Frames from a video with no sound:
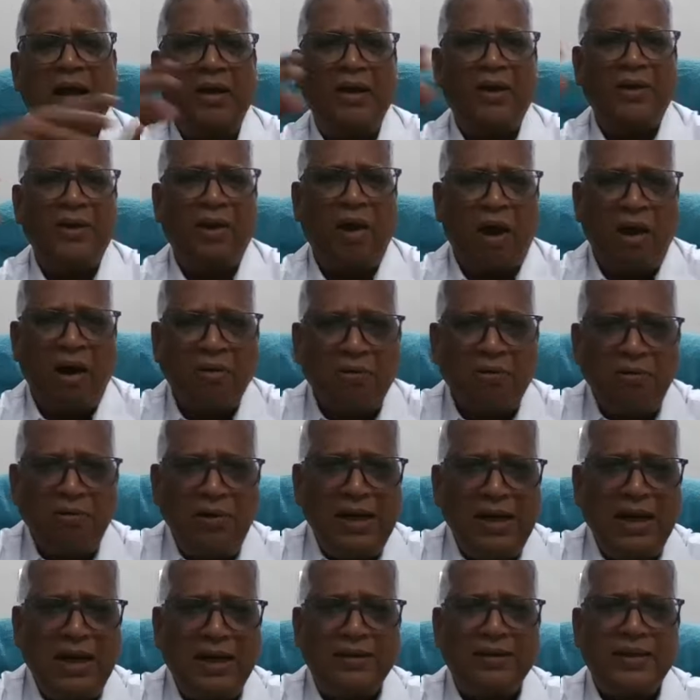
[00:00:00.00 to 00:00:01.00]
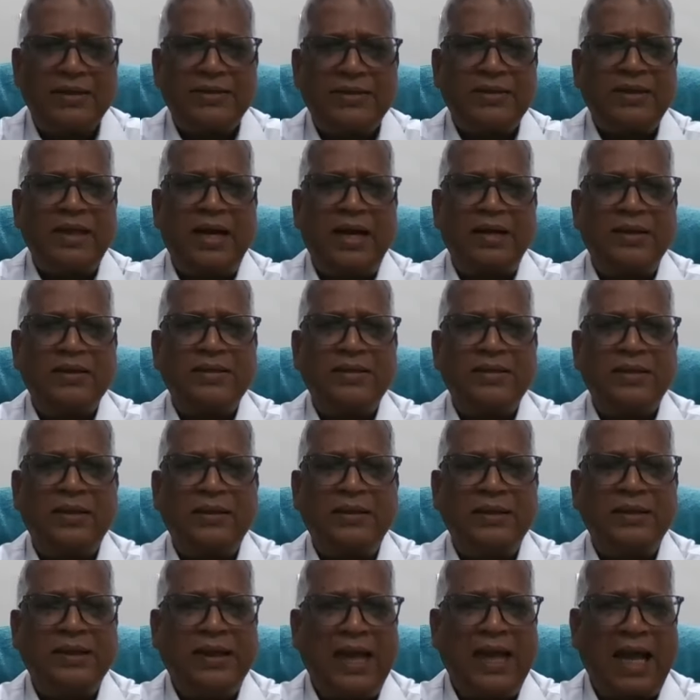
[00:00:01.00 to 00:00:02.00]
not only understands
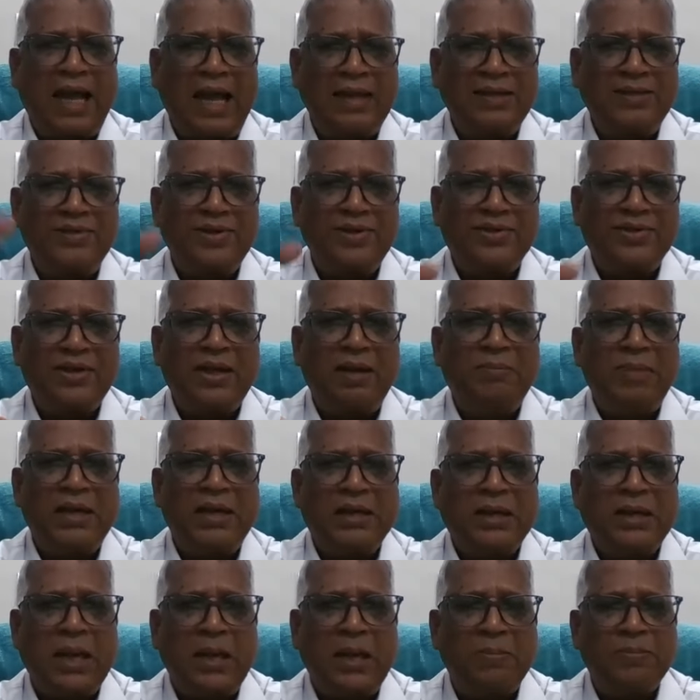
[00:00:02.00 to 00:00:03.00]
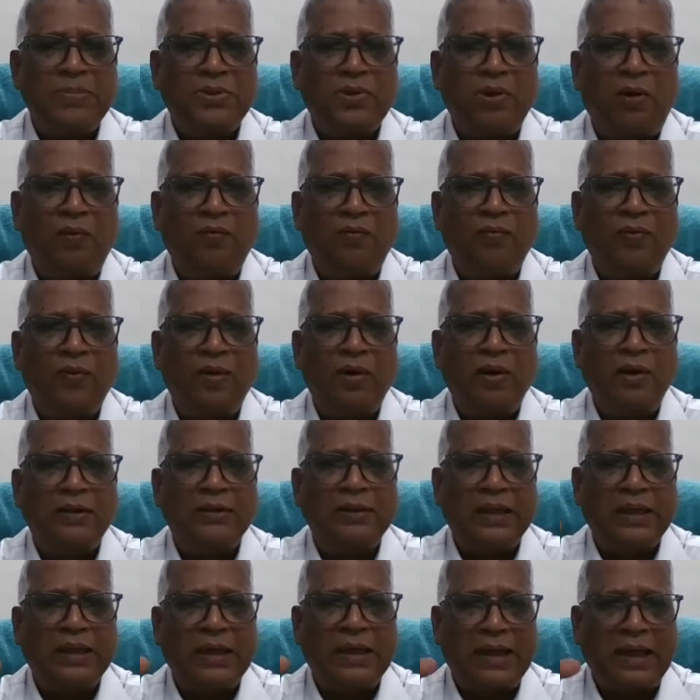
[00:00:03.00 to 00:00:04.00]
the caste system in terms of
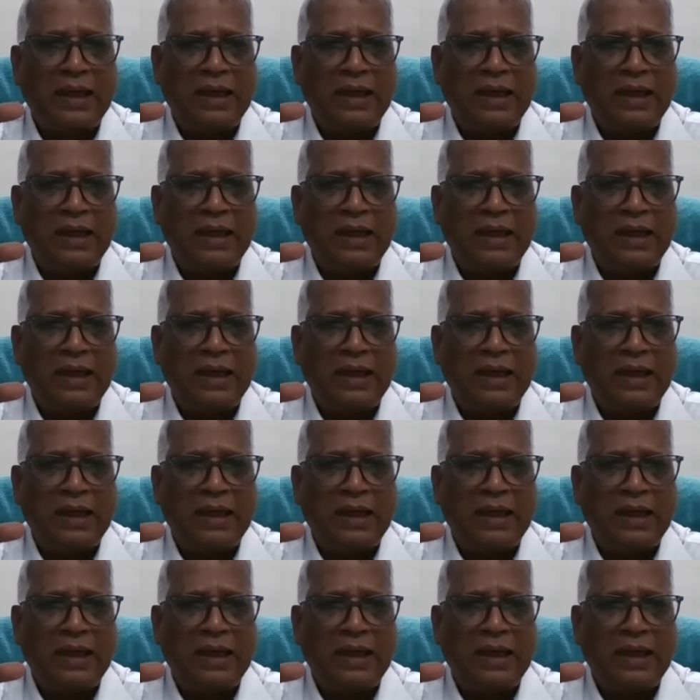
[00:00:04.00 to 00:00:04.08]
the